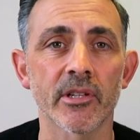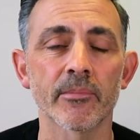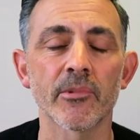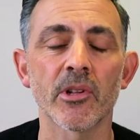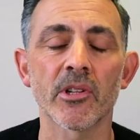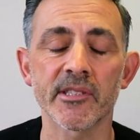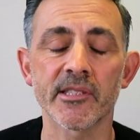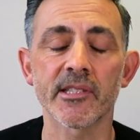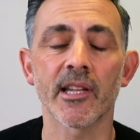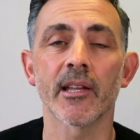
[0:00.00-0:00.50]
I'm
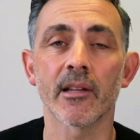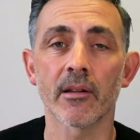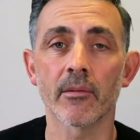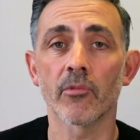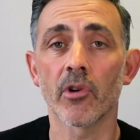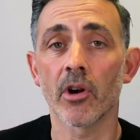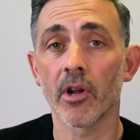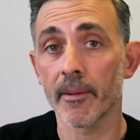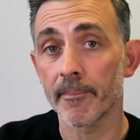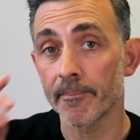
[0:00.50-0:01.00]
not saying
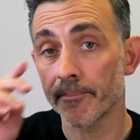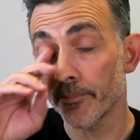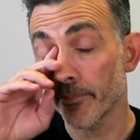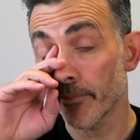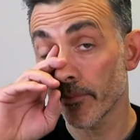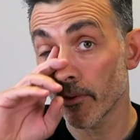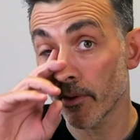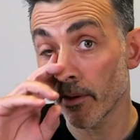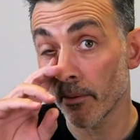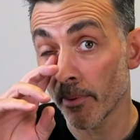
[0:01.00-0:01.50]
I'm right
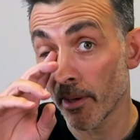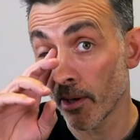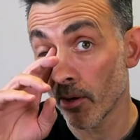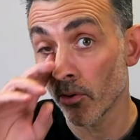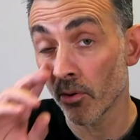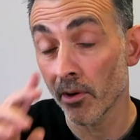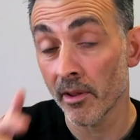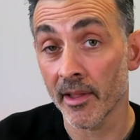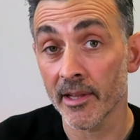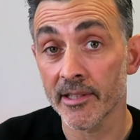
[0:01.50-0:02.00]
about
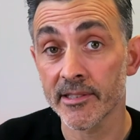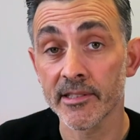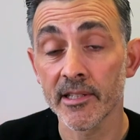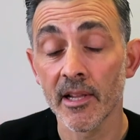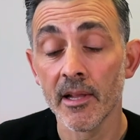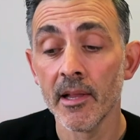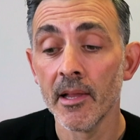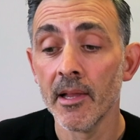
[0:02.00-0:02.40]
all of this.